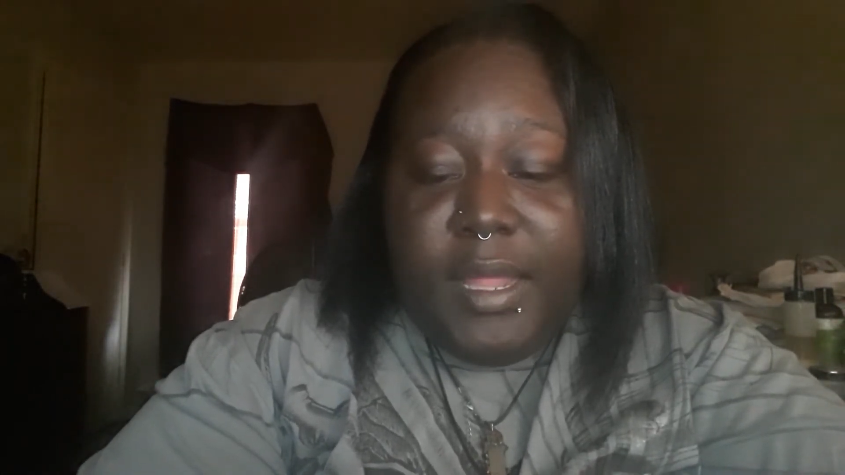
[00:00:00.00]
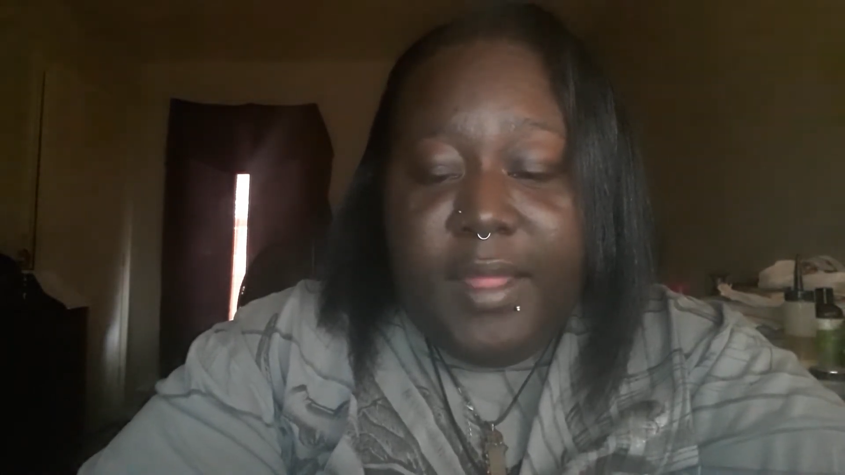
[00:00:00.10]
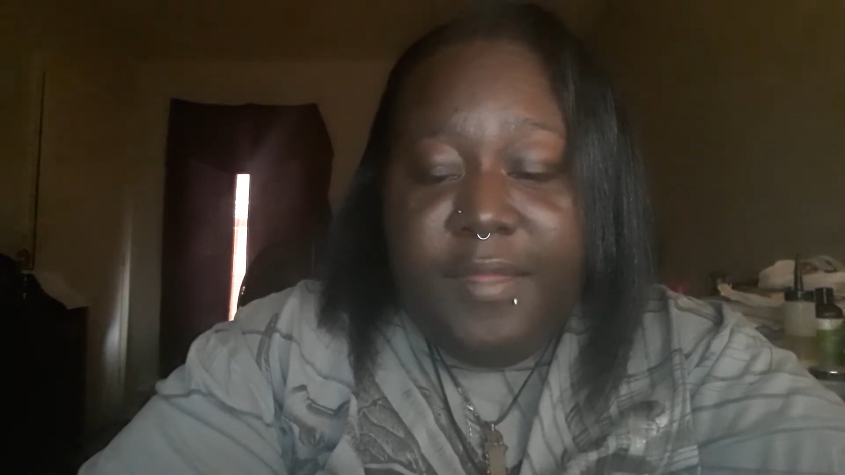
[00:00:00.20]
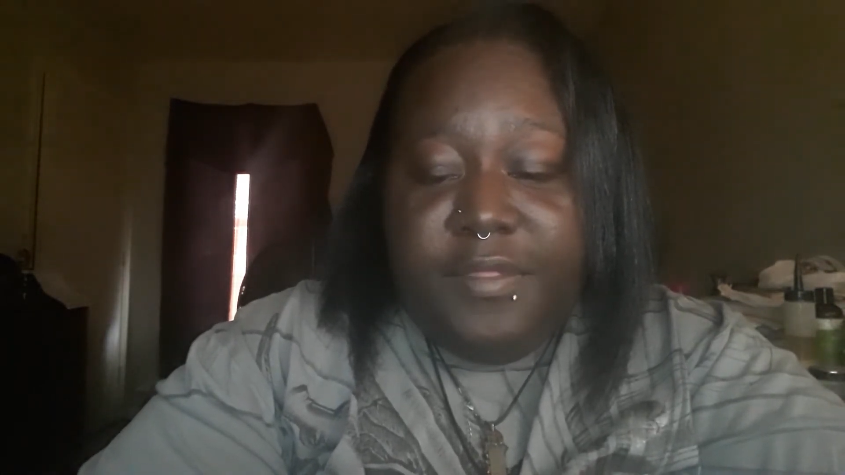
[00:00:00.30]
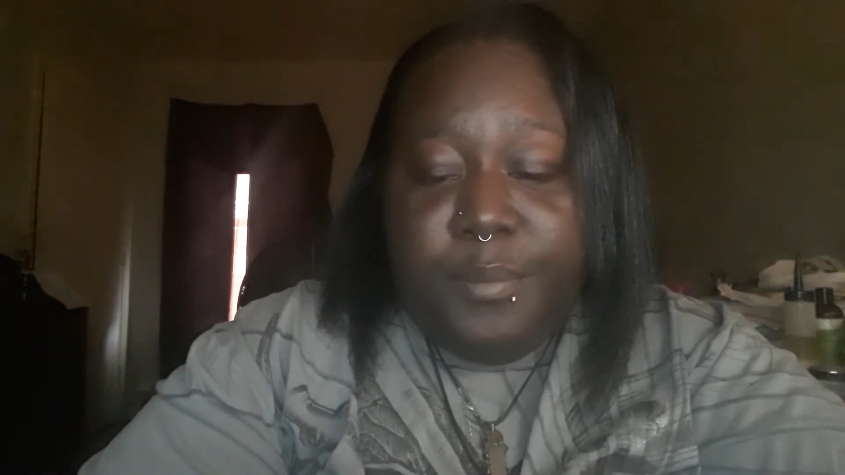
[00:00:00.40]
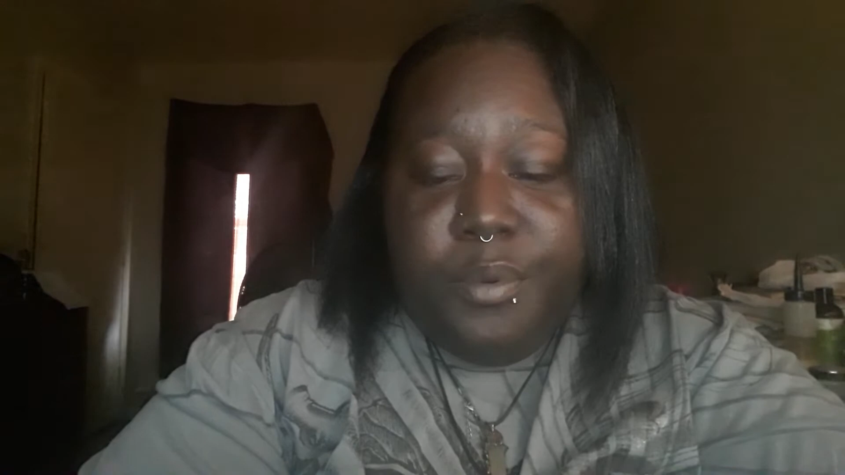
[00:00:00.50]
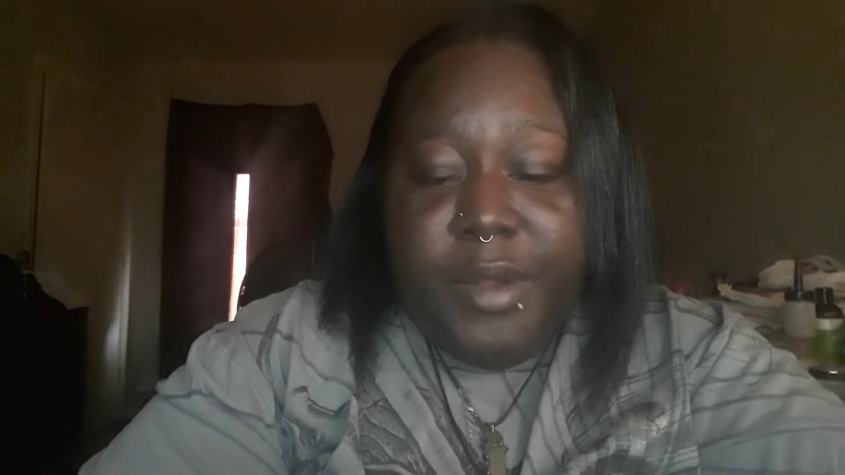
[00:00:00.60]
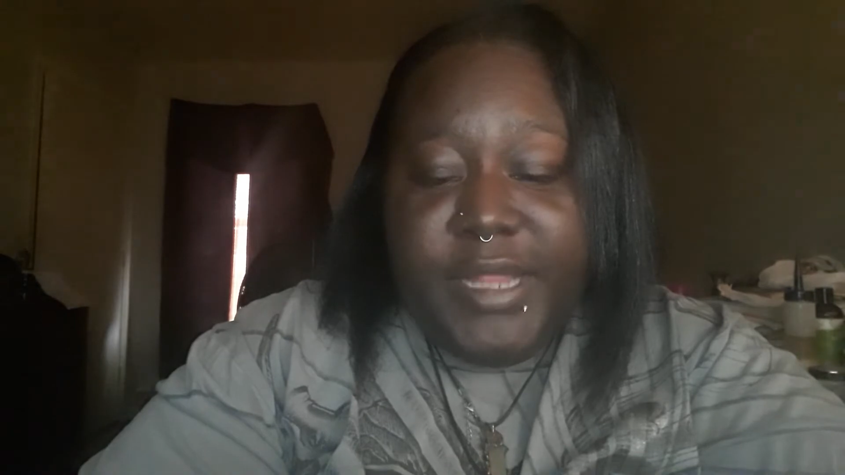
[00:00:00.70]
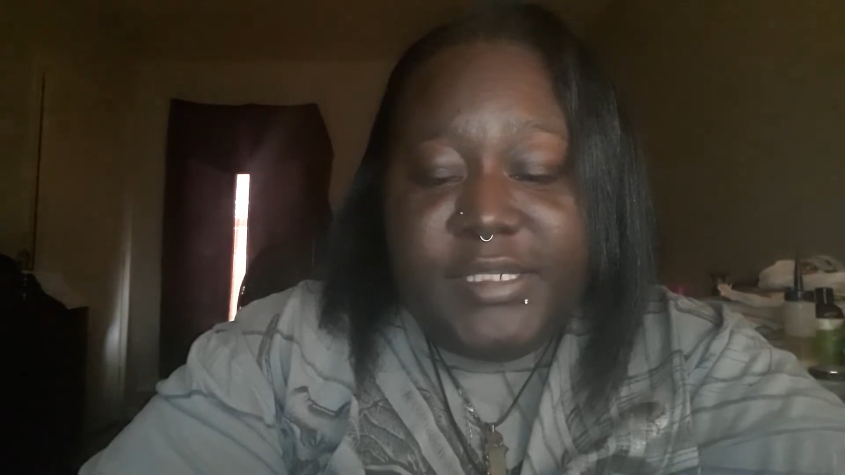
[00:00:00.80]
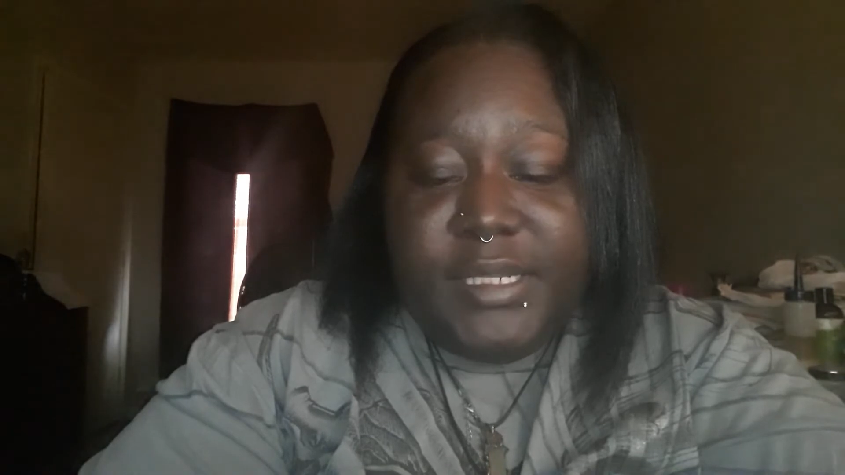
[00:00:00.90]
in the
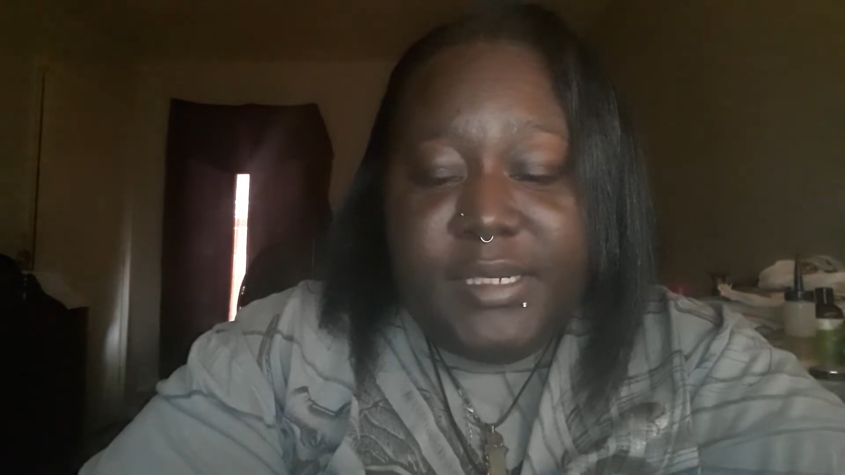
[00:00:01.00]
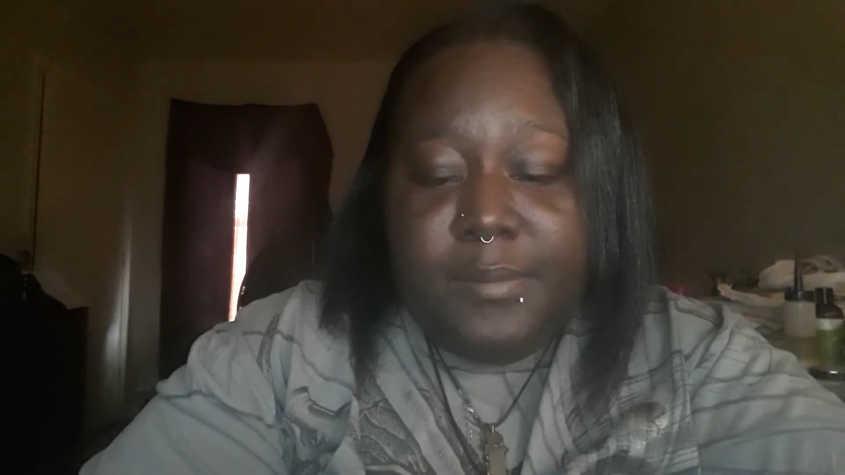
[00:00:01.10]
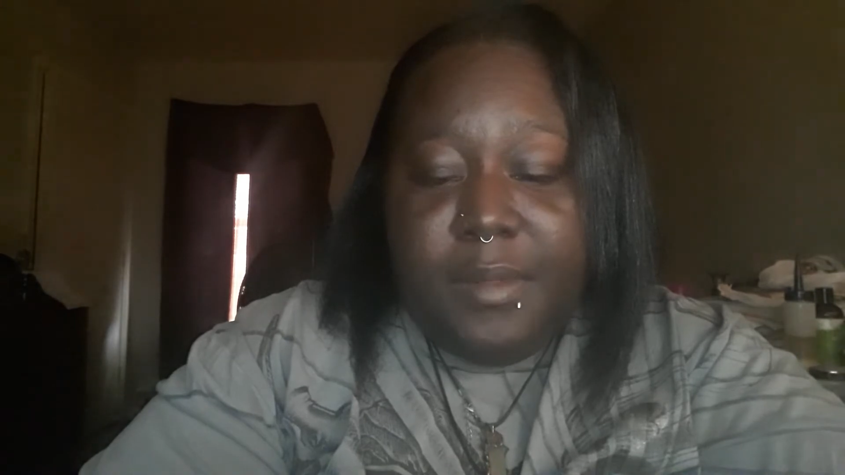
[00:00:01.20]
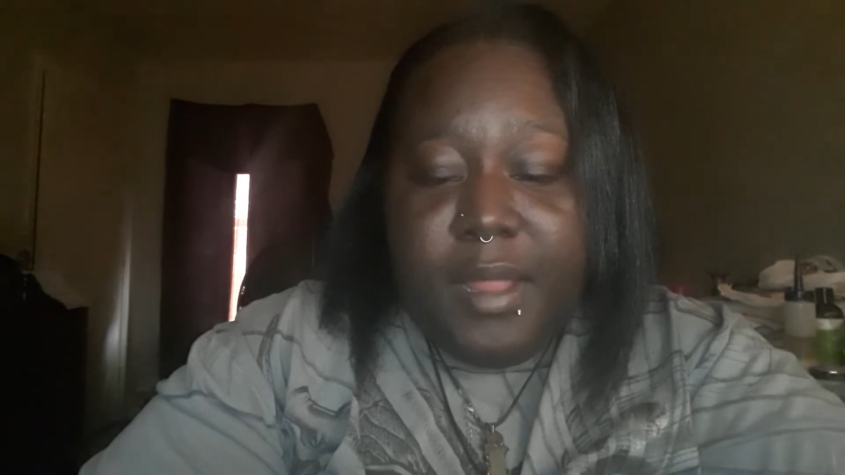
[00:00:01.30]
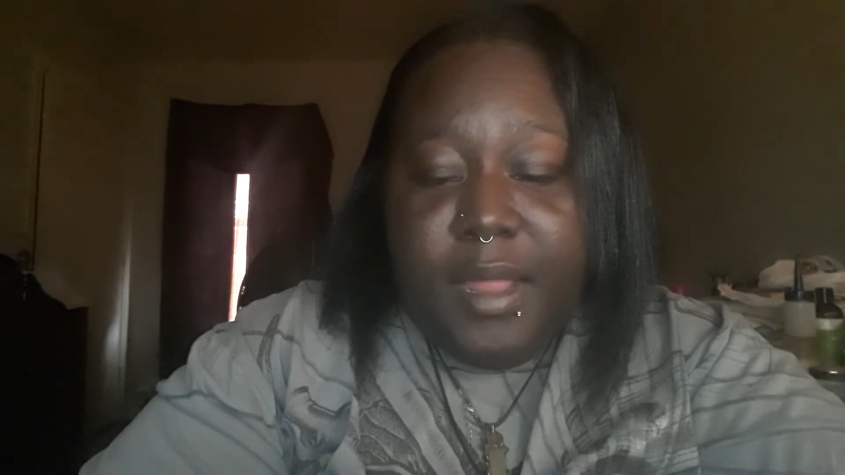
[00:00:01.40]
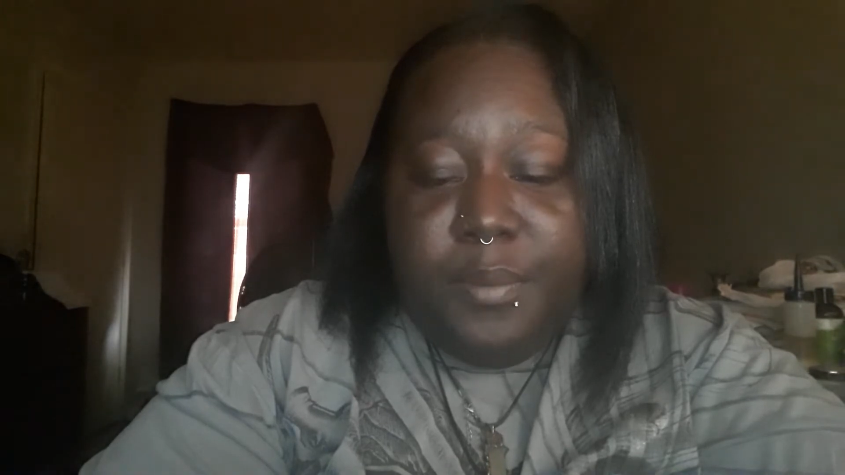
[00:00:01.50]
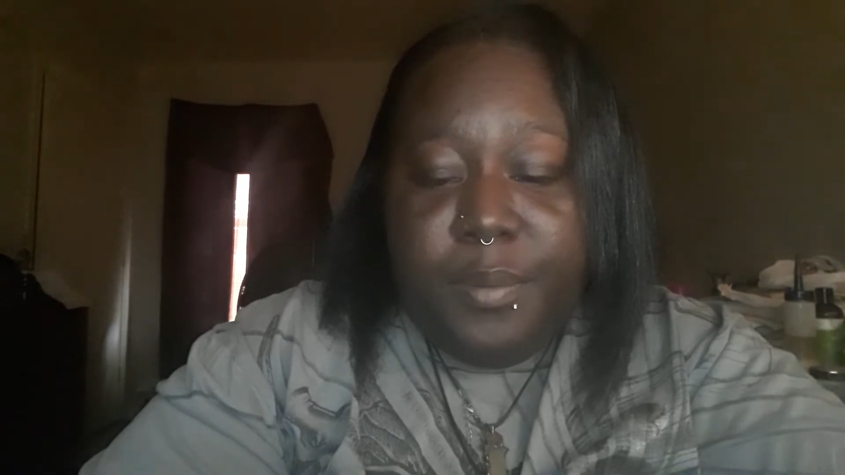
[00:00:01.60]
present and